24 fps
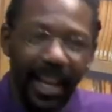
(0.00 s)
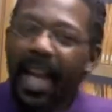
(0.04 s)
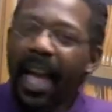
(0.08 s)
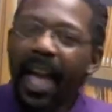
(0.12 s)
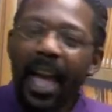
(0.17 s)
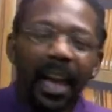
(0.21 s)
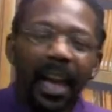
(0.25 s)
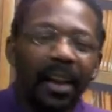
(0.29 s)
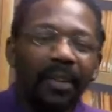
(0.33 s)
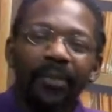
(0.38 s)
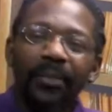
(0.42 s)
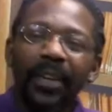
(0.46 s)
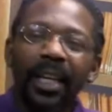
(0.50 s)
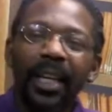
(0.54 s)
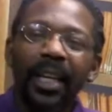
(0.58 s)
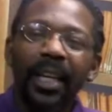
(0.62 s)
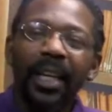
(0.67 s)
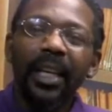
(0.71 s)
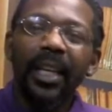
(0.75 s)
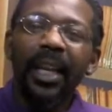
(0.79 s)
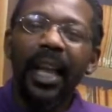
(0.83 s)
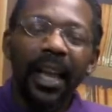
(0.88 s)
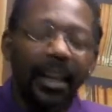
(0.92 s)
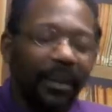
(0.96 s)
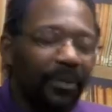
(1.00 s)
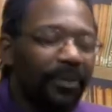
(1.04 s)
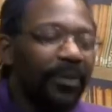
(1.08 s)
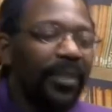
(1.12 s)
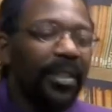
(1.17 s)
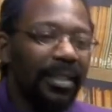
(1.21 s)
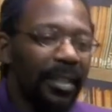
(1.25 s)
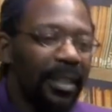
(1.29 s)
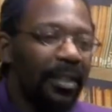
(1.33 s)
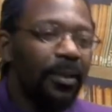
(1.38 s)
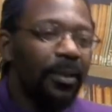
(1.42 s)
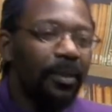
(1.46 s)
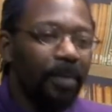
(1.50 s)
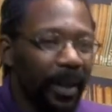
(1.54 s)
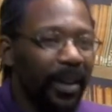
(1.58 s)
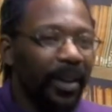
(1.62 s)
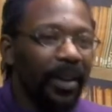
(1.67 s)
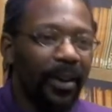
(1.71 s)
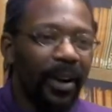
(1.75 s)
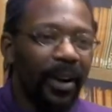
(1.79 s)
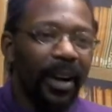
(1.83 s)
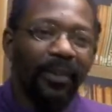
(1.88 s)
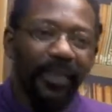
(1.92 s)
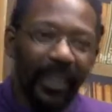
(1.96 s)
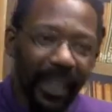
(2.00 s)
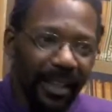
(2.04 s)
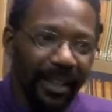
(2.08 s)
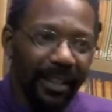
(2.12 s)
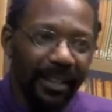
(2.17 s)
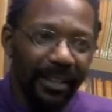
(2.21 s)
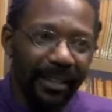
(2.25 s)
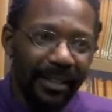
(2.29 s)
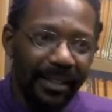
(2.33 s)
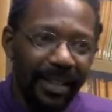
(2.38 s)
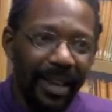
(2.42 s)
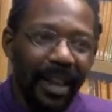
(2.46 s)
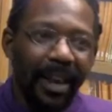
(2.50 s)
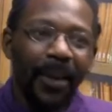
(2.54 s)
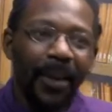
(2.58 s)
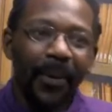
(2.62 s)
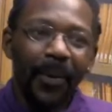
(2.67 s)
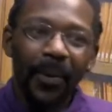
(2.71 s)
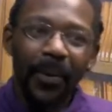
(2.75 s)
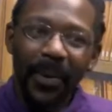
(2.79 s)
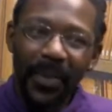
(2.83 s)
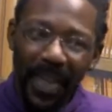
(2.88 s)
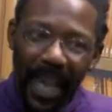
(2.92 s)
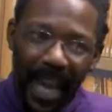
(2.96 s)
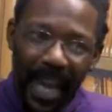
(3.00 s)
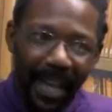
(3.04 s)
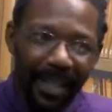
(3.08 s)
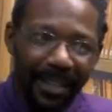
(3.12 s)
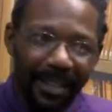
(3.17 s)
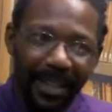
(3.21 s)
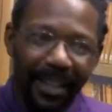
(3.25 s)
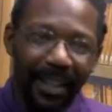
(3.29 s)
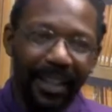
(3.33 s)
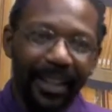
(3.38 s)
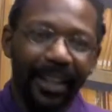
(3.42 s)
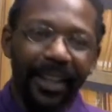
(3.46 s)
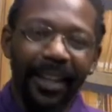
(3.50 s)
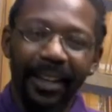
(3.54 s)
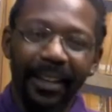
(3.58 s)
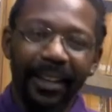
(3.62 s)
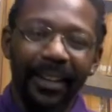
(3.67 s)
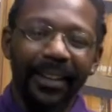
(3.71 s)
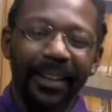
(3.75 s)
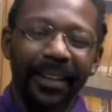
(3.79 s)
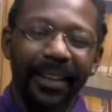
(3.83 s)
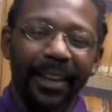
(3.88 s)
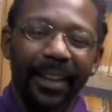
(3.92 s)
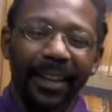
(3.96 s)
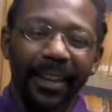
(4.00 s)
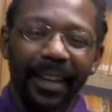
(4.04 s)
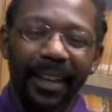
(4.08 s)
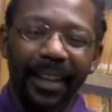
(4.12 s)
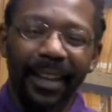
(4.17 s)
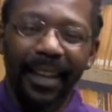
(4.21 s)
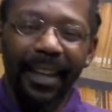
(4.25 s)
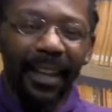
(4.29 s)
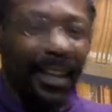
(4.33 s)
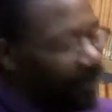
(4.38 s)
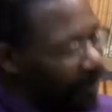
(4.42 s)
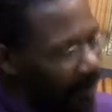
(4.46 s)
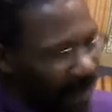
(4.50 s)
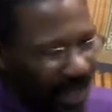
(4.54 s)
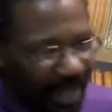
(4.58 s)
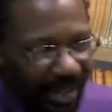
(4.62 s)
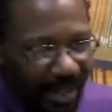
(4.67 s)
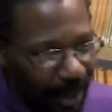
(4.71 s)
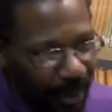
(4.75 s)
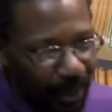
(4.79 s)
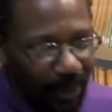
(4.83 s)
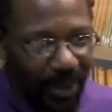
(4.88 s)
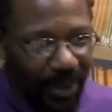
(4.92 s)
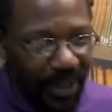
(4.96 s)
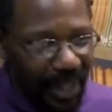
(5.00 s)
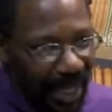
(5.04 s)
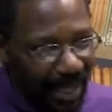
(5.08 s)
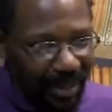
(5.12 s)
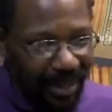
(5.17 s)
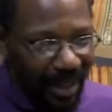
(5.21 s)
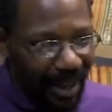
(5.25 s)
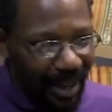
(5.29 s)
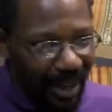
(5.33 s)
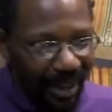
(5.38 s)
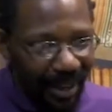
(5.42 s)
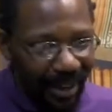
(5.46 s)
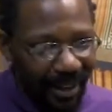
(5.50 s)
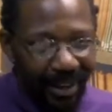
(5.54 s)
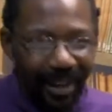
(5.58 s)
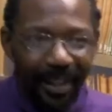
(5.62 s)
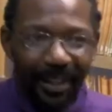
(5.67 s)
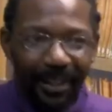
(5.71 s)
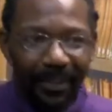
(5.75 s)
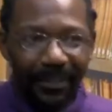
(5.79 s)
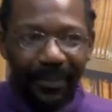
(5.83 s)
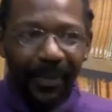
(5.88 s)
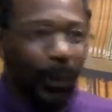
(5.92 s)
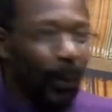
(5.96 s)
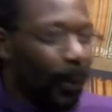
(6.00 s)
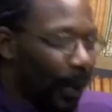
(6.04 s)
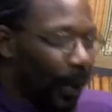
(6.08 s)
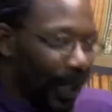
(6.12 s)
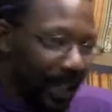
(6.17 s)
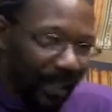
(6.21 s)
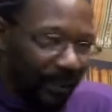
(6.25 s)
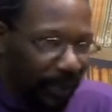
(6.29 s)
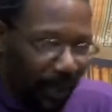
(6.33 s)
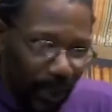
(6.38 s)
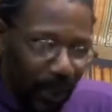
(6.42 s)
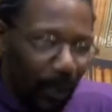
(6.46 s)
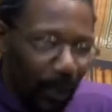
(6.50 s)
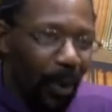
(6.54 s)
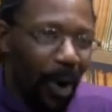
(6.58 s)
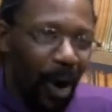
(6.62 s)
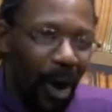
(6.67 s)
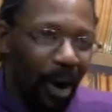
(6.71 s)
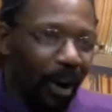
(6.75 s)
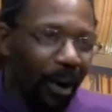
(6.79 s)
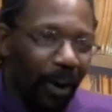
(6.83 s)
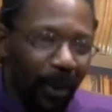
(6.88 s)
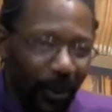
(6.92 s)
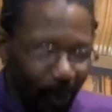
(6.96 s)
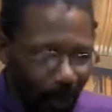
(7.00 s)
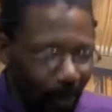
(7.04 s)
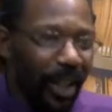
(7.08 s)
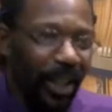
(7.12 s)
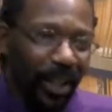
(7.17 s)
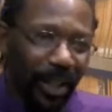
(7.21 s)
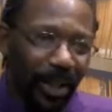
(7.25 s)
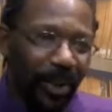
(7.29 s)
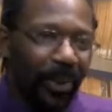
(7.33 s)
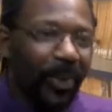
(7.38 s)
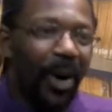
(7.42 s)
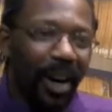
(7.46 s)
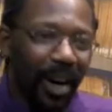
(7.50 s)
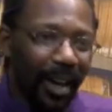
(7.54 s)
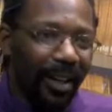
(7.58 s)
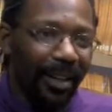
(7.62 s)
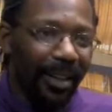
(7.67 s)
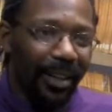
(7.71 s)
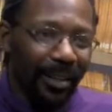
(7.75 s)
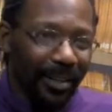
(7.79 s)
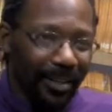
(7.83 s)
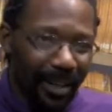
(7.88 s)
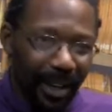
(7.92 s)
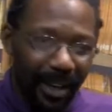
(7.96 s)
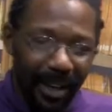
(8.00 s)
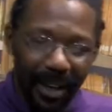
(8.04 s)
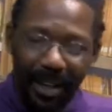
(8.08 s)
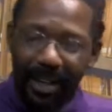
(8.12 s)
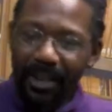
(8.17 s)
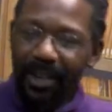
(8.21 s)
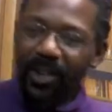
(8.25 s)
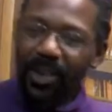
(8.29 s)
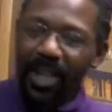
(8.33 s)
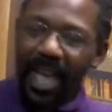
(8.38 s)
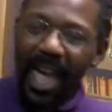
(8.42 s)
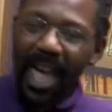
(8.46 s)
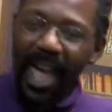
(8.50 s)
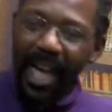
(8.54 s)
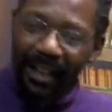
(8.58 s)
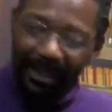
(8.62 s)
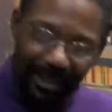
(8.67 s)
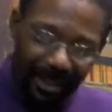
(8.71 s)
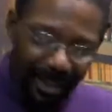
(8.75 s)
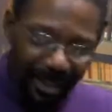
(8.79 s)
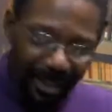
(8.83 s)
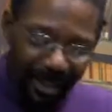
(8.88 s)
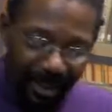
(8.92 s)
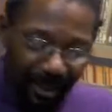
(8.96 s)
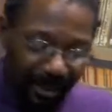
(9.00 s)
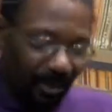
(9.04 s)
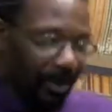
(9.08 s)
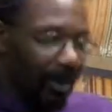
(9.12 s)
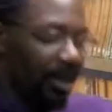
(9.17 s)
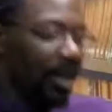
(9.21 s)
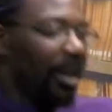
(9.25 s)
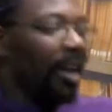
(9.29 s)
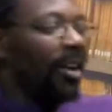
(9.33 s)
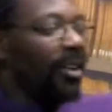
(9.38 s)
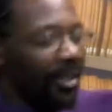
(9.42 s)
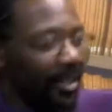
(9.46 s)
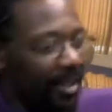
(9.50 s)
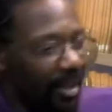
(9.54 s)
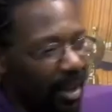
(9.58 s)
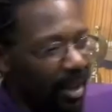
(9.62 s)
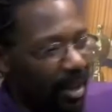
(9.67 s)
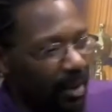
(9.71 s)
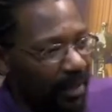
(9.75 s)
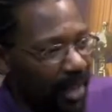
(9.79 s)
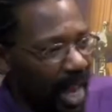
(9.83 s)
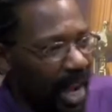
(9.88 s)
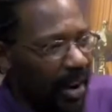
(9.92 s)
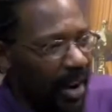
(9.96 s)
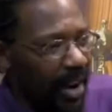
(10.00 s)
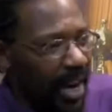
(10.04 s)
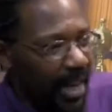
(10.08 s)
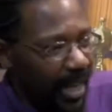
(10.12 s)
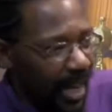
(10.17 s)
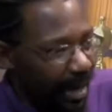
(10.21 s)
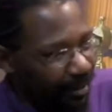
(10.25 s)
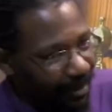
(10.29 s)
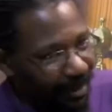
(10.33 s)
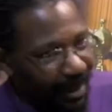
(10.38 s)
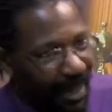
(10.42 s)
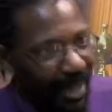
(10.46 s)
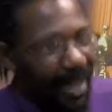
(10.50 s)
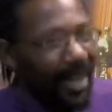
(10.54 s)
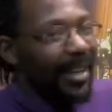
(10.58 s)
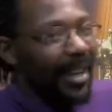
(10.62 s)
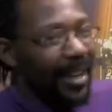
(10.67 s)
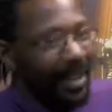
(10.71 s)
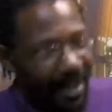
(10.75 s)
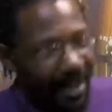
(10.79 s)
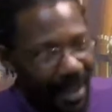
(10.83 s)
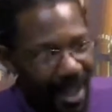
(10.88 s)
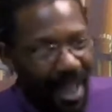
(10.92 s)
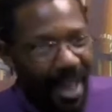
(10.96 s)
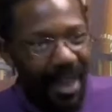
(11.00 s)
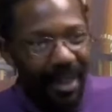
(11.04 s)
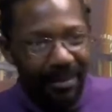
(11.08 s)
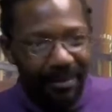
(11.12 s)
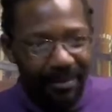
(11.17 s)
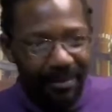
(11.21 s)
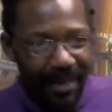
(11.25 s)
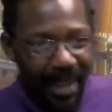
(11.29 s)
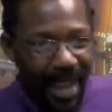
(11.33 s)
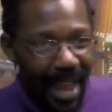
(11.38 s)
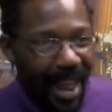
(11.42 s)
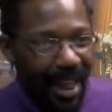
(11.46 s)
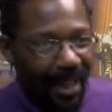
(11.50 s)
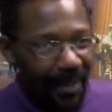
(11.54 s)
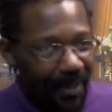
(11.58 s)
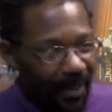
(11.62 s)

Every every single paragraph ends with asking if they said what they said or if you are what you are. It's like, yeah, look at that. I'm uh, not gonna say over there, isn't it? Isn't it? Yeah, yeah.